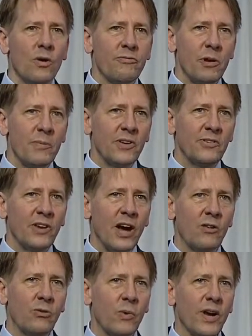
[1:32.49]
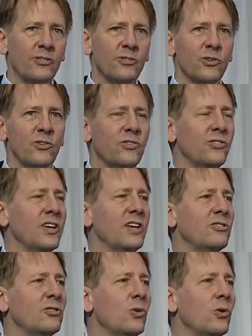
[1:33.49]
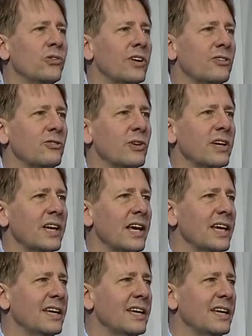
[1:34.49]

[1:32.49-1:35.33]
from the Southwestern City School District.